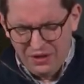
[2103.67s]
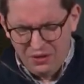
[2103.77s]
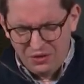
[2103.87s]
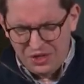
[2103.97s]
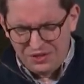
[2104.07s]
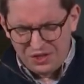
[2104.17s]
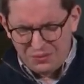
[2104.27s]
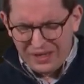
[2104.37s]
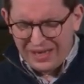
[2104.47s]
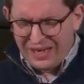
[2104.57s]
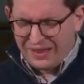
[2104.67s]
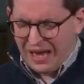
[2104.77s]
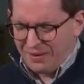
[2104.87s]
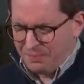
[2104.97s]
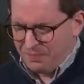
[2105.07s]
Lord Jesus, we hear
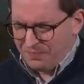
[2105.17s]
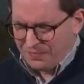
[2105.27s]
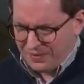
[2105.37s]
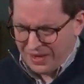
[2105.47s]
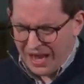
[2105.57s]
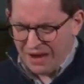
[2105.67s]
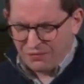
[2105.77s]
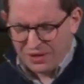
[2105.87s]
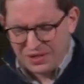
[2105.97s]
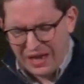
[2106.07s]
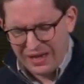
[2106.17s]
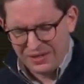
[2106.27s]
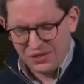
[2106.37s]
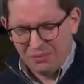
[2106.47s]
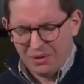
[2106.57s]
that every day
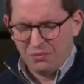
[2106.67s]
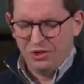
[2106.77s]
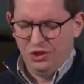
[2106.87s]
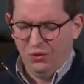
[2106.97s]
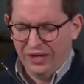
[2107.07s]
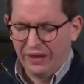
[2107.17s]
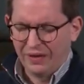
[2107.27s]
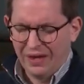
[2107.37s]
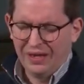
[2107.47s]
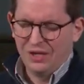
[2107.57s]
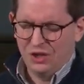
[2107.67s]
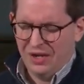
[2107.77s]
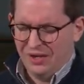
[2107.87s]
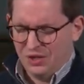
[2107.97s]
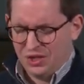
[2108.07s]
someone was joining the early
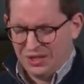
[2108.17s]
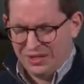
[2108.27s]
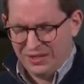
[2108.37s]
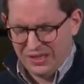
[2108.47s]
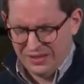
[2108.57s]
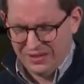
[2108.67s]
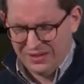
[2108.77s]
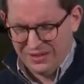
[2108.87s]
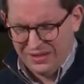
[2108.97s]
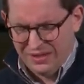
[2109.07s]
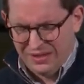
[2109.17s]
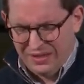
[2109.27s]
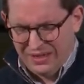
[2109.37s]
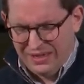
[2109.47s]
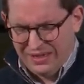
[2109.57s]
church.
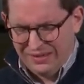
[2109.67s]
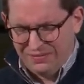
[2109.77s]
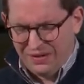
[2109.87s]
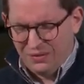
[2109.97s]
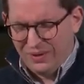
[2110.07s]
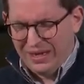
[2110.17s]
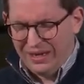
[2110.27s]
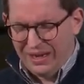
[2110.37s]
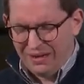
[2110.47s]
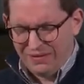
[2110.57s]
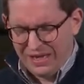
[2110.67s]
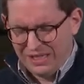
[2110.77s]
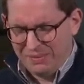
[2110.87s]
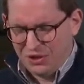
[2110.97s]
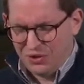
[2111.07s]
And Father, we'd love that
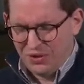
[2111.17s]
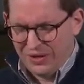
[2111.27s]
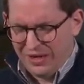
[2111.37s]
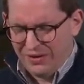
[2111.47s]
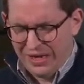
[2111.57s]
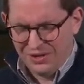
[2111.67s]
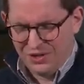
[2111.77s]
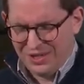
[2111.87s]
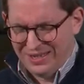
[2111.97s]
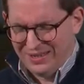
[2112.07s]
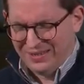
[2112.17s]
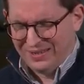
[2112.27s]
to be true here at HT.